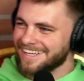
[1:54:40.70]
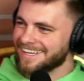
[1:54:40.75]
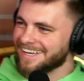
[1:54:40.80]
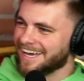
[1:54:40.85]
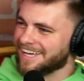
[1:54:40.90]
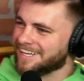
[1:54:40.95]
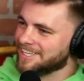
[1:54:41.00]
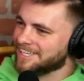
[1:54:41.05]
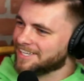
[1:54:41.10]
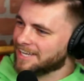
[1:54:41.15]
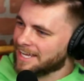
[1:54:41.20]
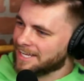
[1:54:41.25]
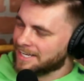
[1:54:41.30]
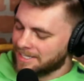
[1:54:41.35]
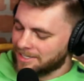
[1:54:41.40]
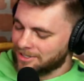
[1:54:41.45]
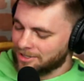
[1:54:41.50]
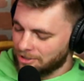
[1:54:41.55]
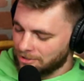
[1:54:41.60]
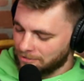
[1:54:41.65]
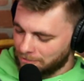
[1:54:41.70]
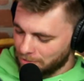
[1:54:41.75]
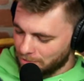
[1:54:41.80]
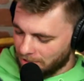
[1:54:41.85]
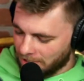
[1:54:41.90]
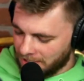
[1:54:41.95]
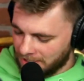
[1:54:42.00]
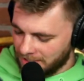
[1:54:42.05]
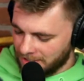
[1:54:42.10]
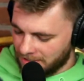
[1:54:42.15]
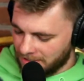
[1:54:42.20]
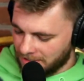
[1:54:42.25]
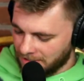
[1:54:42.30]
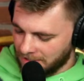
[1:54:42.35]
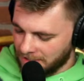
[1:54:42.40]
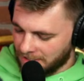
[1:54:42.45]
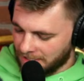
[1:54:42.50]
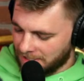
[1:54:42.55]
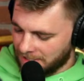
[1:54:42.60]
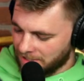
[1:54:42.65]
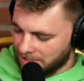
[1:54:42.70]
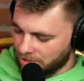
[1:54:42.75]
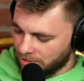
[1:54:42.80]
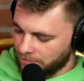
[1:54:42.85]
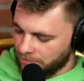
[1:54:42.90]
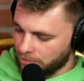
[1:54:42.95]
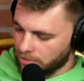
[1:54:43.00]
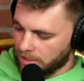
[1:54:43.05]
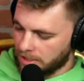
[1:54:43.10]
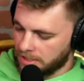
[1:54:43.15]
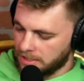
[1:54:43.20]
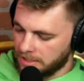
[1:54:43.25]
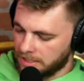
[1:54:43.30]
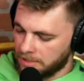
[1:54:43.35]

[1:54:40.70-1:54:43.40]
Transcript: I didn't know if you wanted I didn't know if you wanted